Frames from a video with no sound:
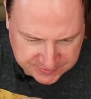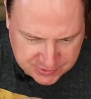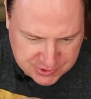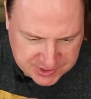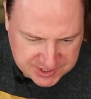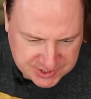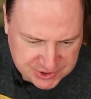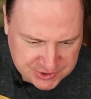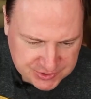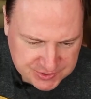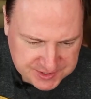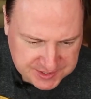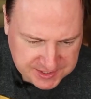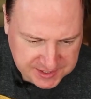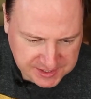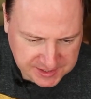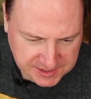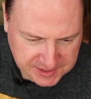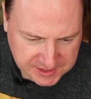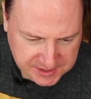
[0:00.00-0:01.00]
its fruity,
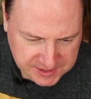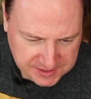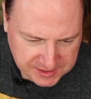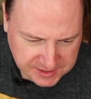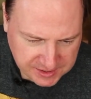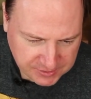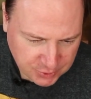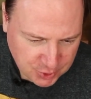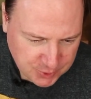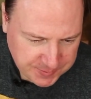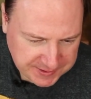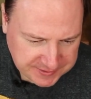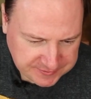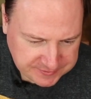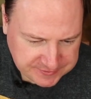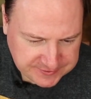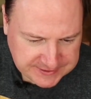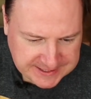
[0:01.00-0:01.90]
juicy aroma and